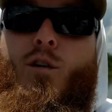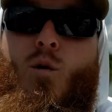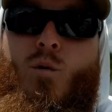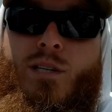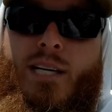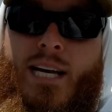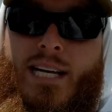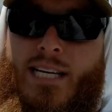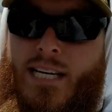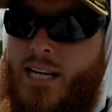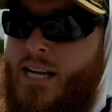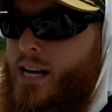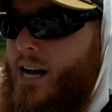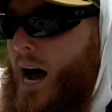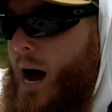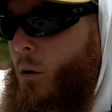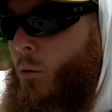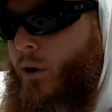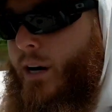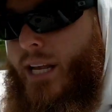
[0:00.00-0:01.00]
you didn't.
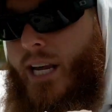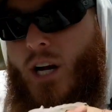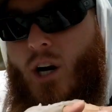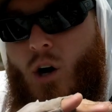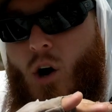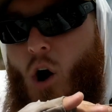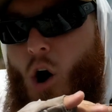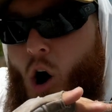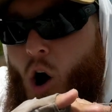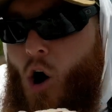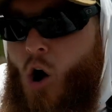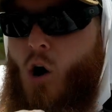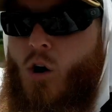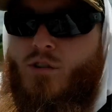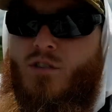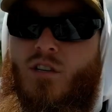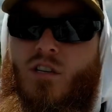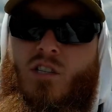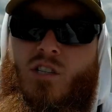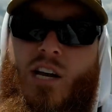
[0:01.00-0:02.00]
I want to hear all
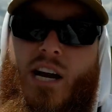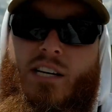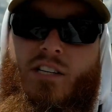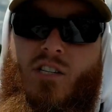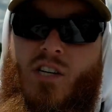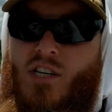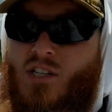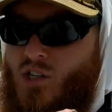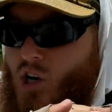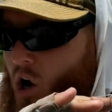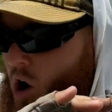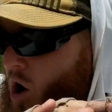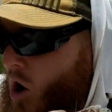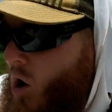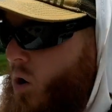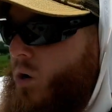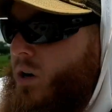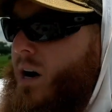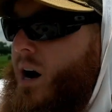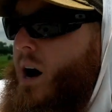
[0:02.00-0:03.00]
suggestions,
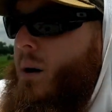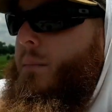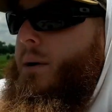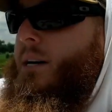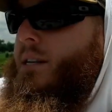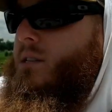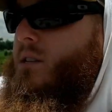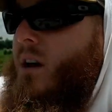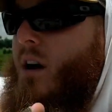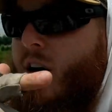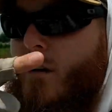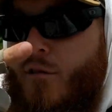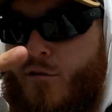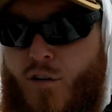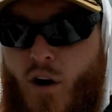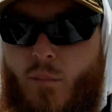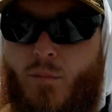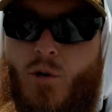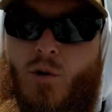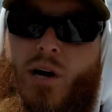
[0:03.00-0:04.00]
all comments
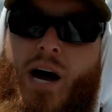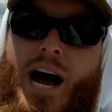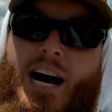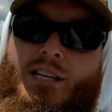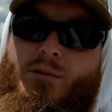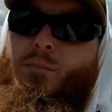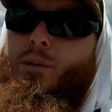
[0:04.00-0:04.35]
from you guys